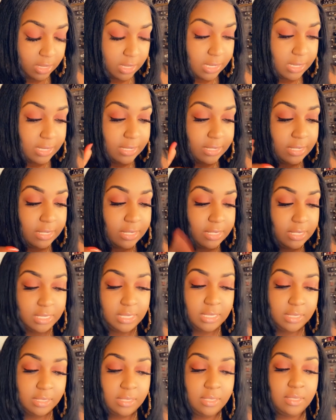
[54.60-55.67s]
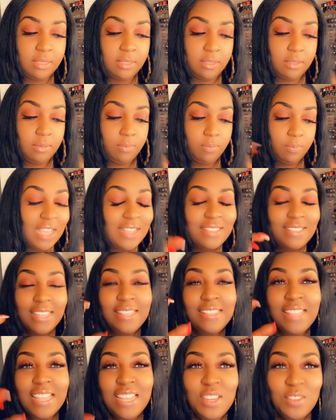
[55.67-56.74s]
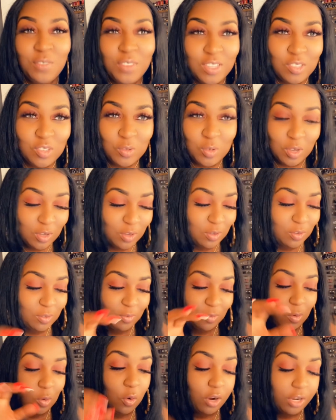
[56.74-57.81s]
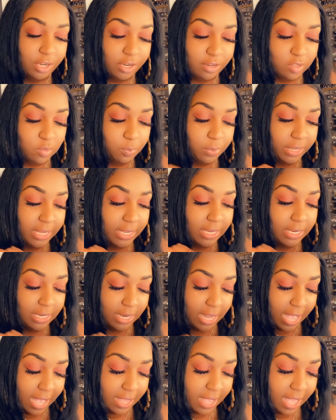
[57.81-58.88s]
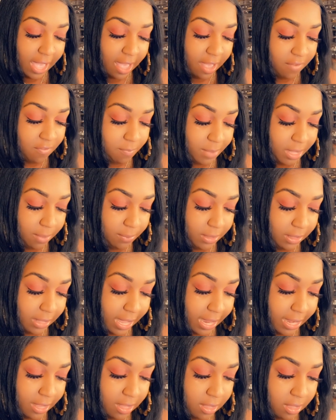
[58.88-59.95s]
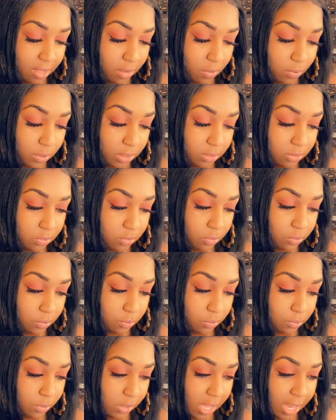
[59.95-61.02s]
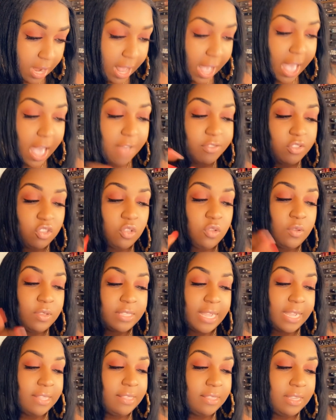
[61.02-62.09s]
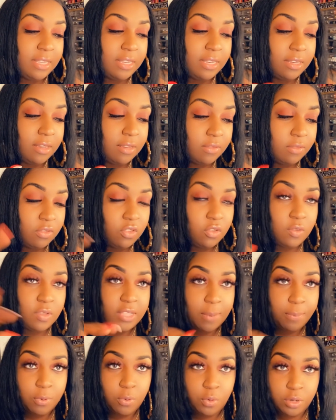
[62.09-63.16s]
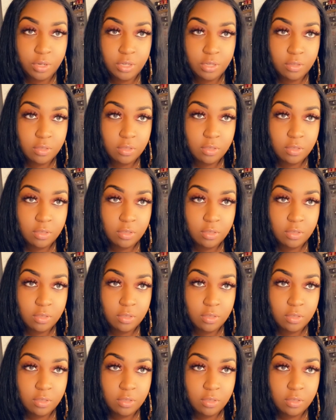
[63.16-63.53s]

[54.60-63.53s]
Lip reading: 6 individual orders, but I have maybe like I have 2 sets in 2 separate orders.